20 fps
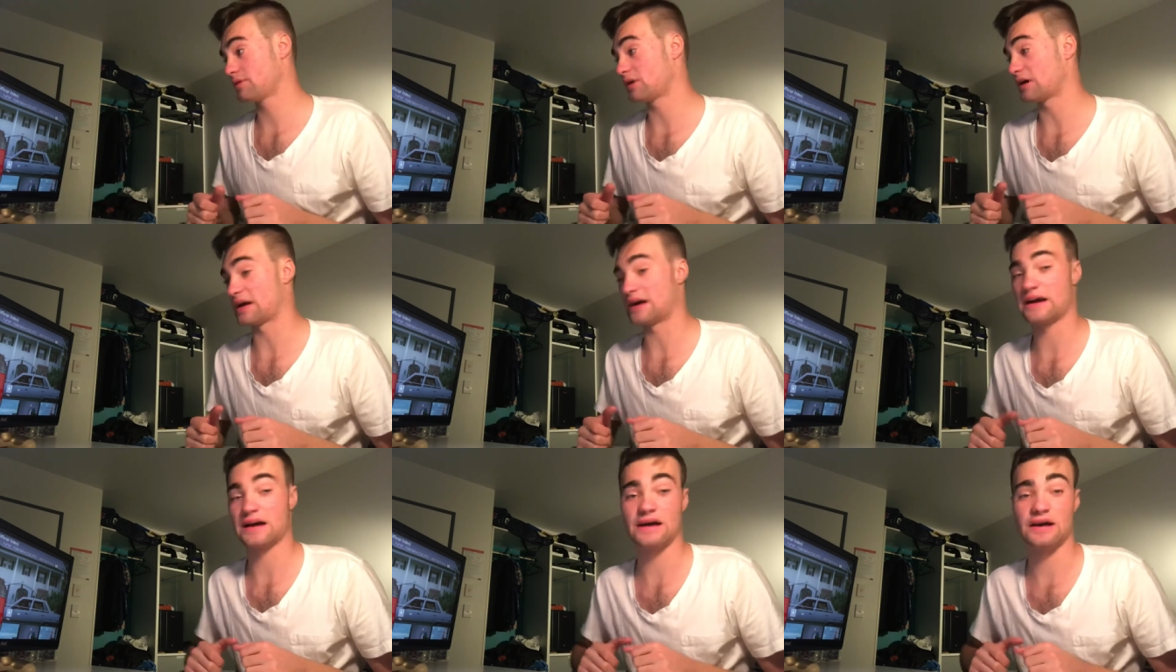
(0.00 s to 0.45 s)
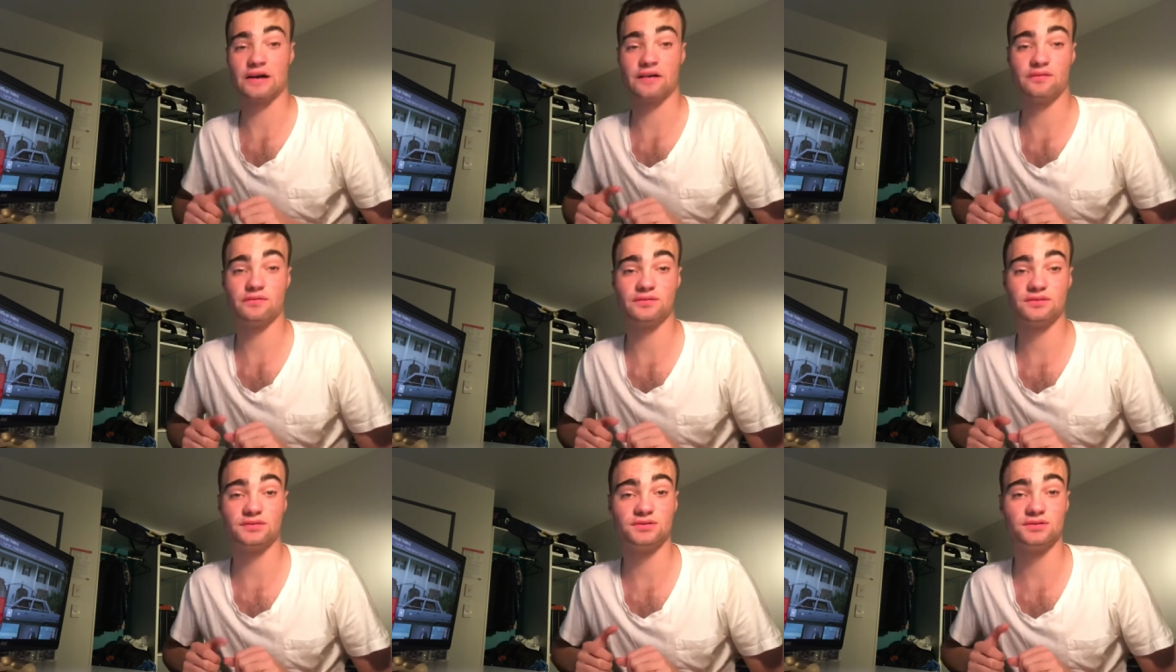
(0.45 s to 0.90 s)
I
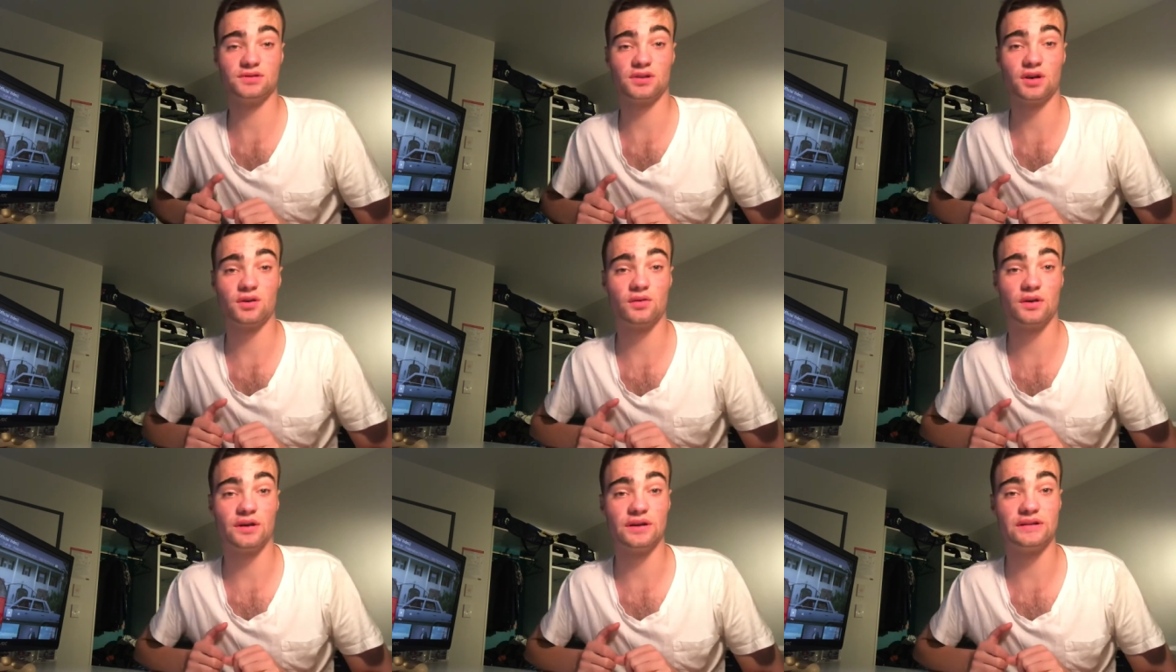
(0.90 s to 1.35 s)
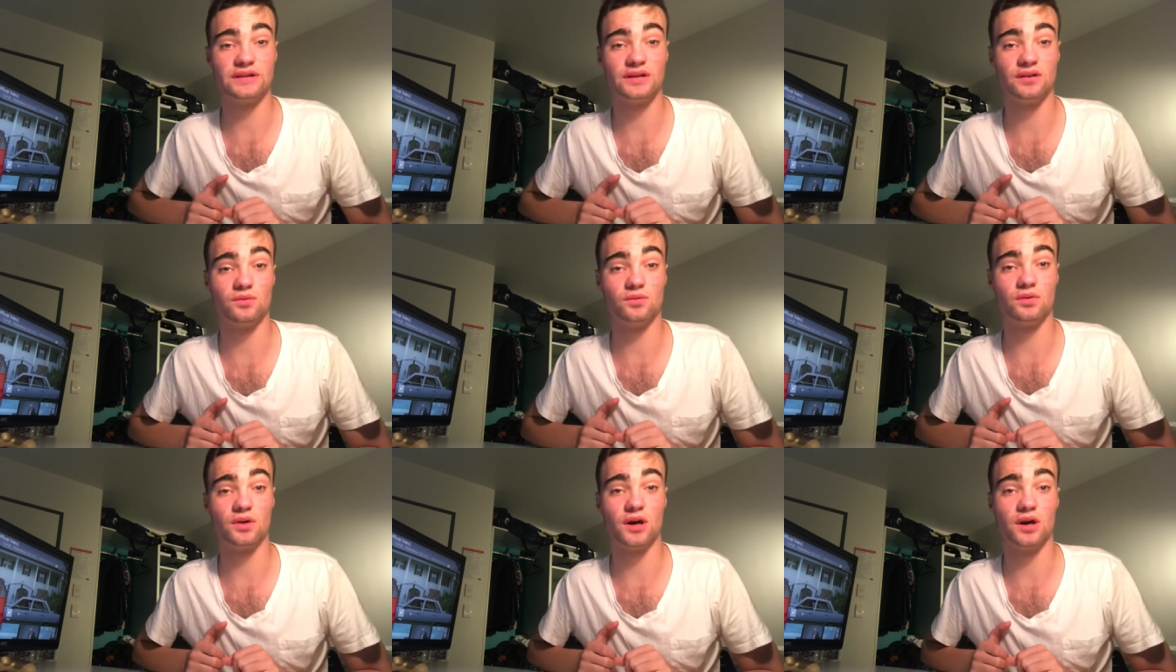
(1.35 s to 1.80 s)
have no idea
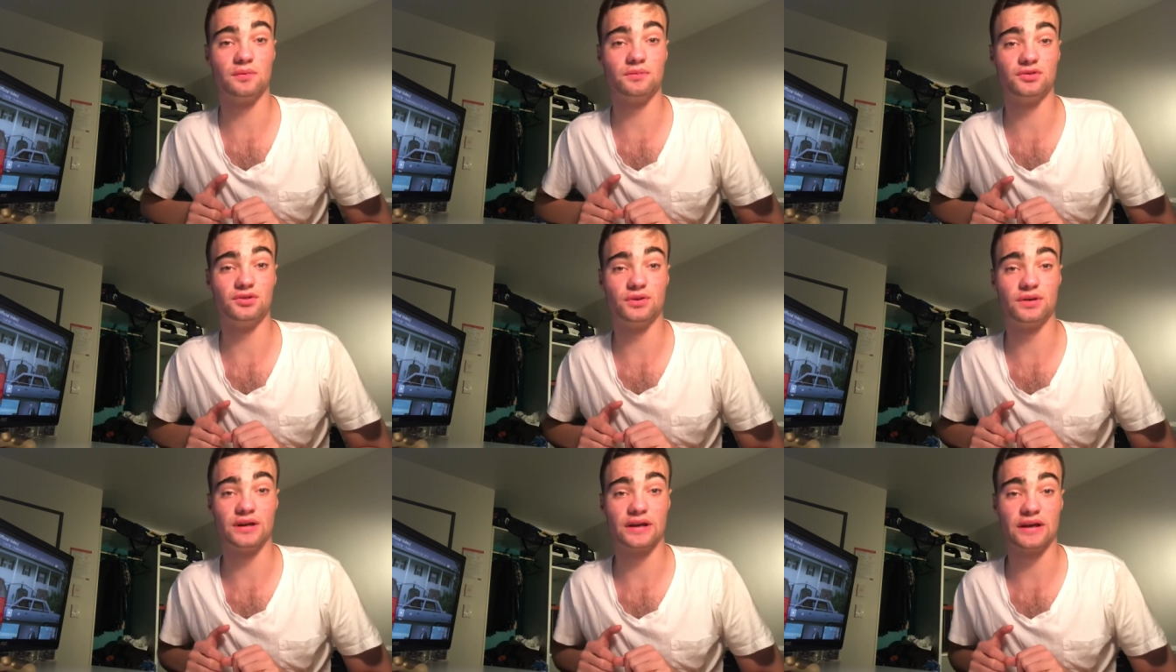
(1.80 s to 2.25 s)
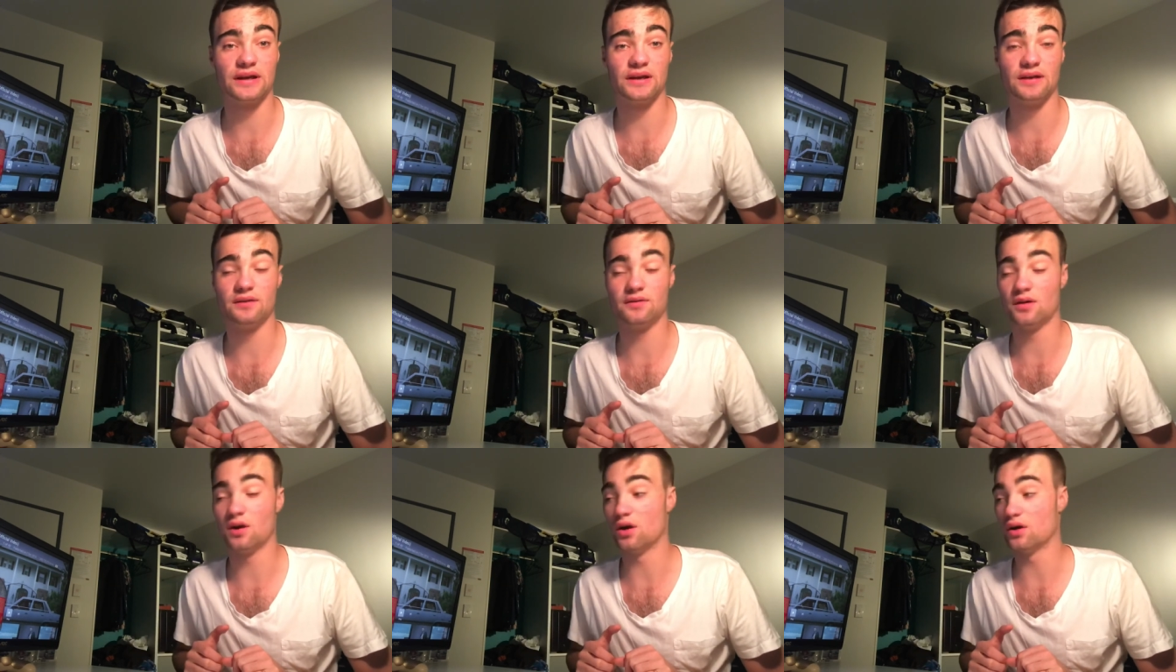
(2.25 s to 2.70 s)
what I'm doing it
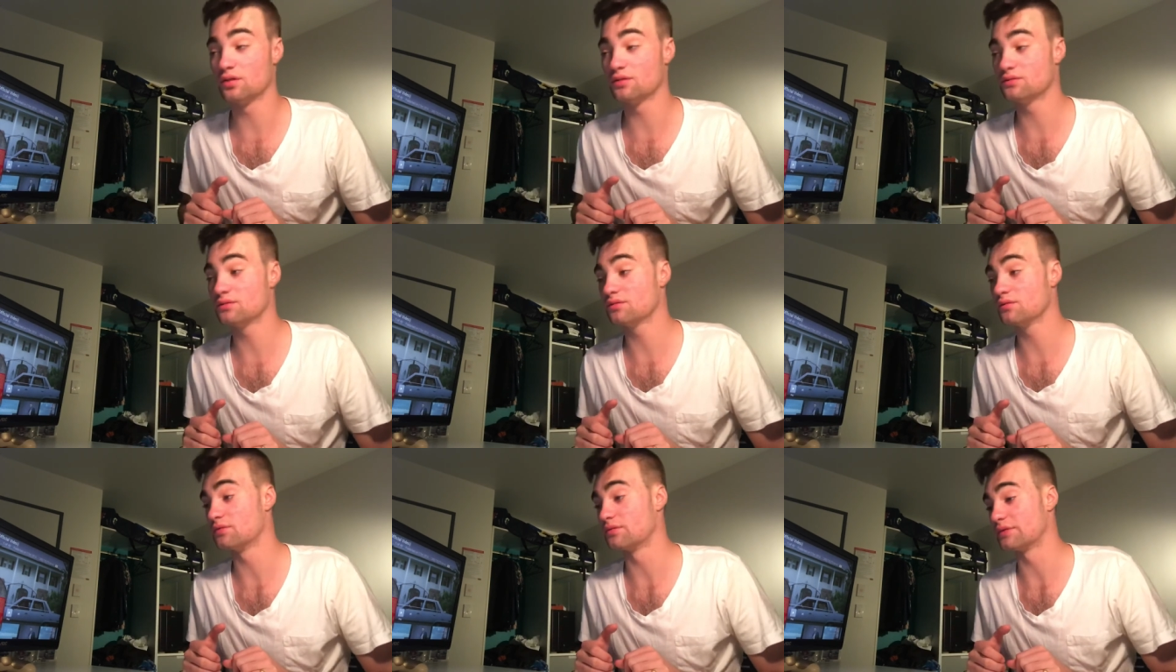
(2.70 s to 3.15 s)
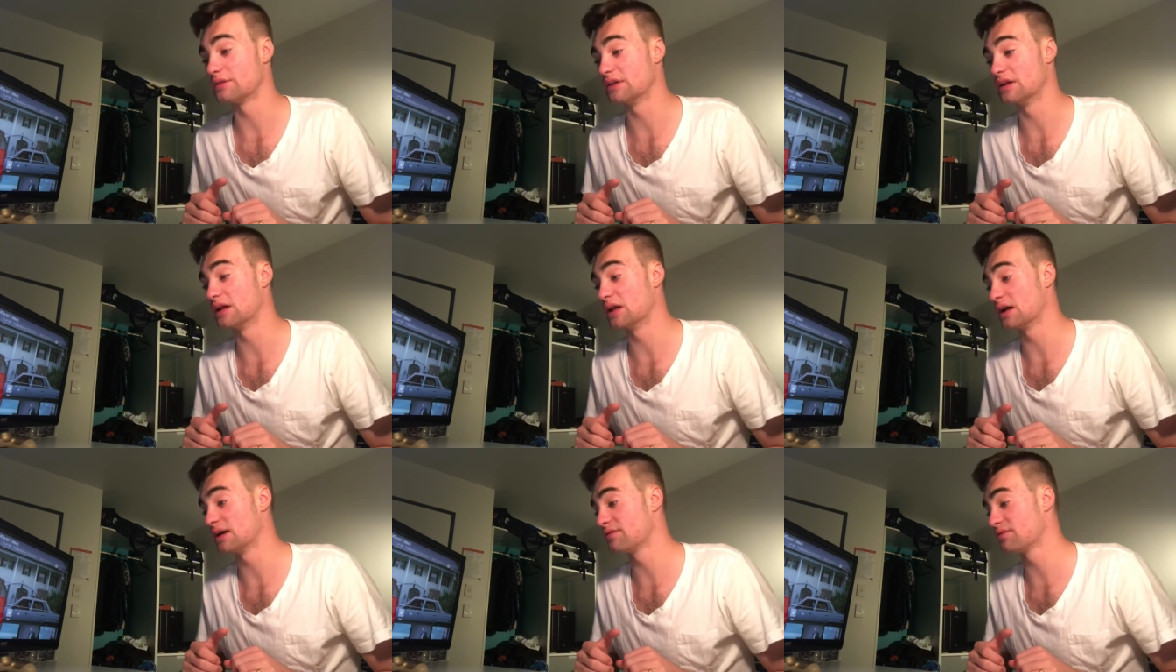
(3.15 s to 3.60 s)
on for
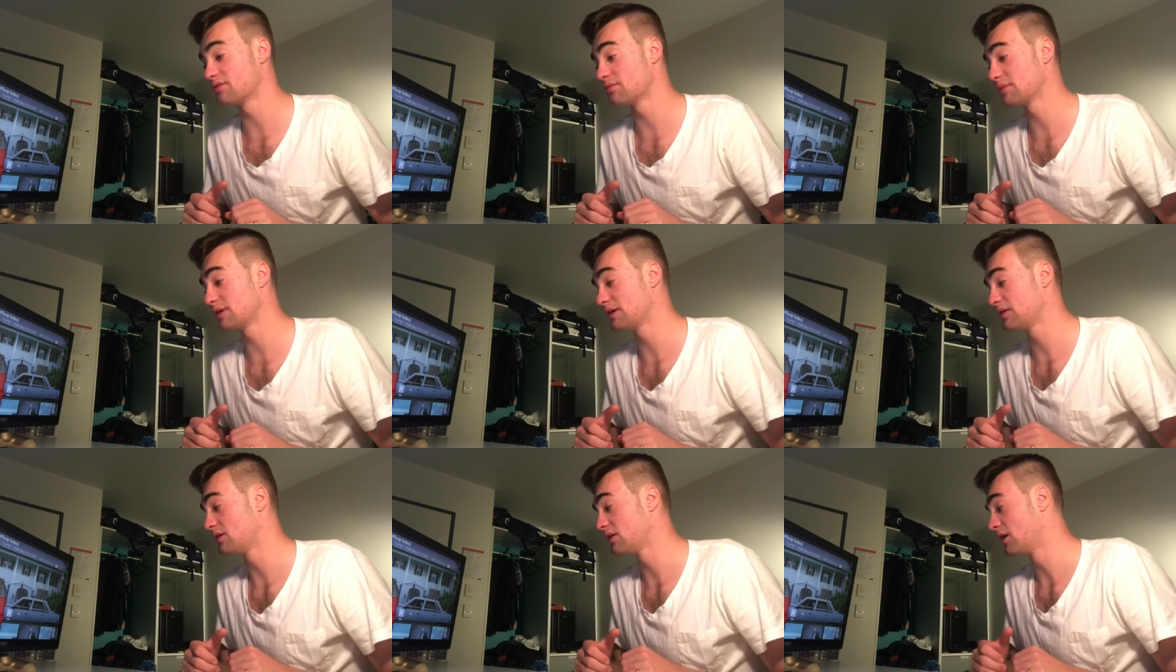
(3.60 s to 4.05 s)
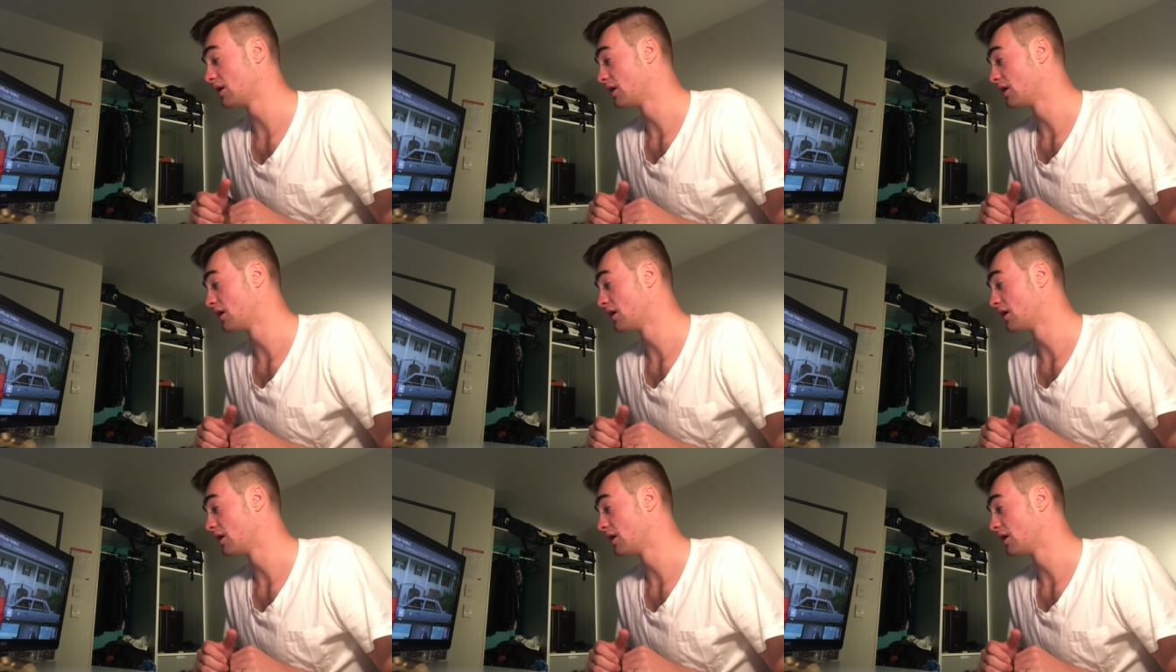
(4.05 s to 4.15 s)
the life of me.